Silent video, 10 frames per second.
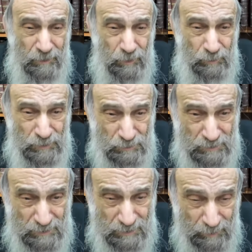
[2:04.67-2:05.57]
Chumash,
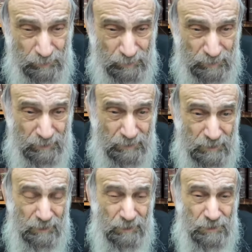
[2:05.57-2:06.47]
which is Hebrew, and to
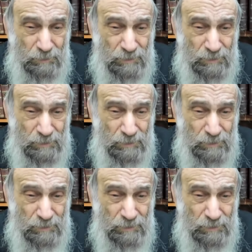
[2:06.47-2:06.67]
Yiddish,